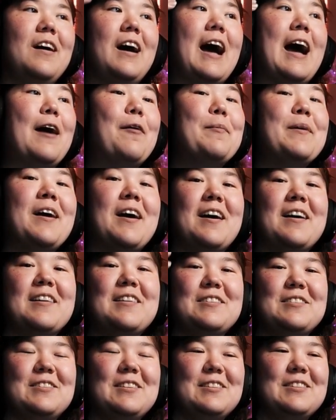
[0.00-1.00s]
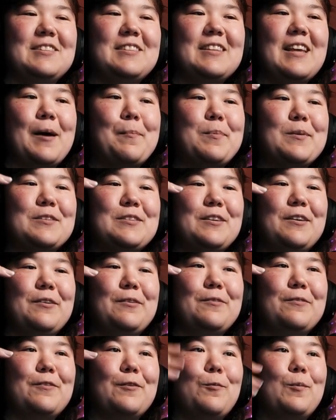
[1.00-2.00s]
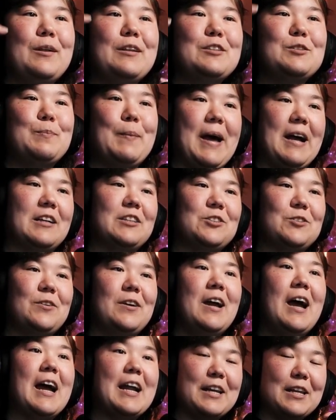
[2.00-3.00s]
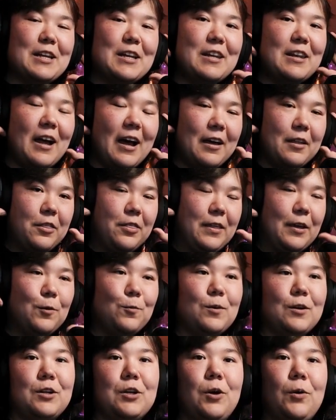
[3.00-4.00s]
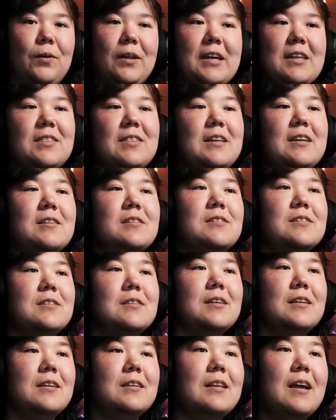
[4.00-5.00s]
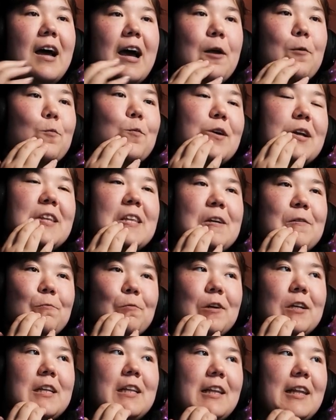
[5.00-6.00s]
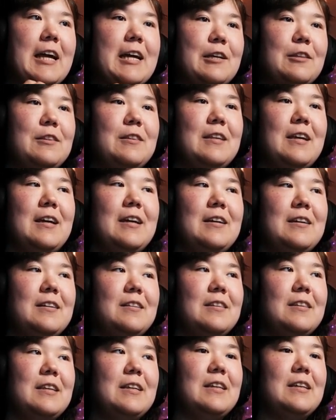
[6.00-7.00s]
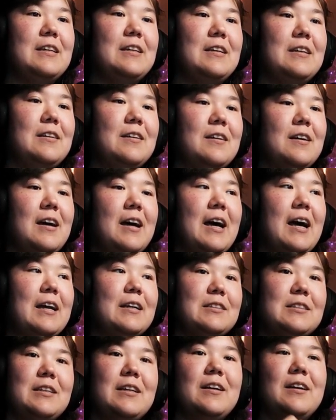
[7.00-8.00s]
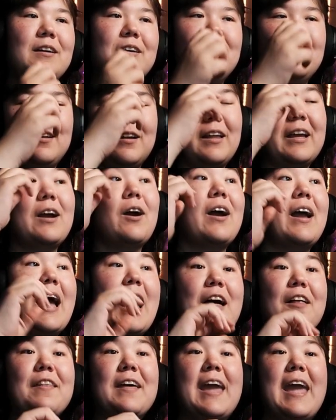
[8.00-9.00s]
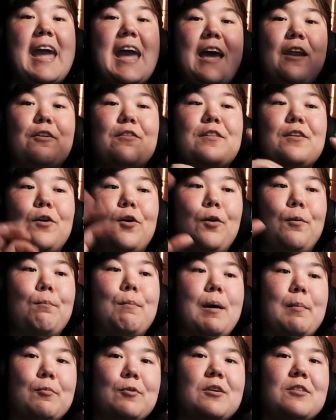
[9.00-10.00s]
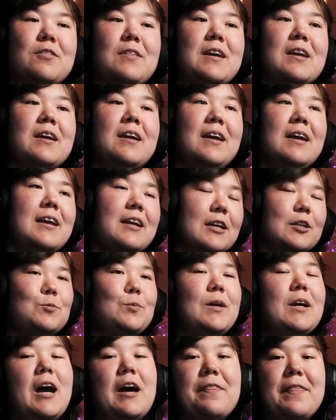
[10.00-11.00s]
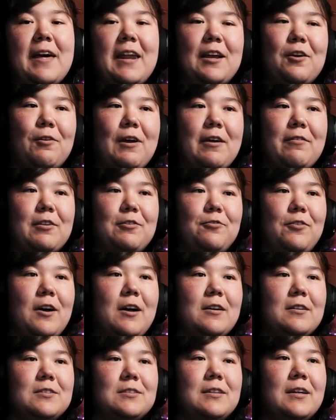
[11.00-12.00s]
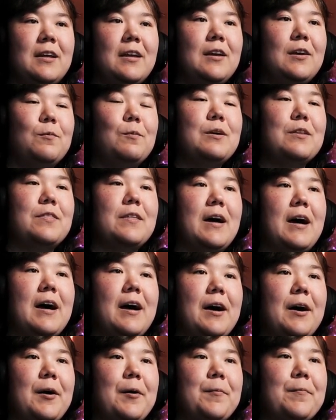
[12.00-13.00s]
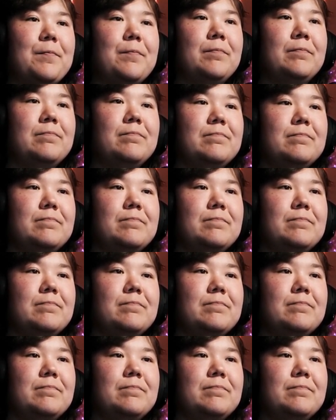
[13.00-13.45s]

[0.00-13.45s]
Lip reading: I'll be honest, this episode for Willow's backstory, I did not think would go like this. I really, really like the idea, like, or how they handled the whole memory thing. Because we got that in Gravity Falls with, I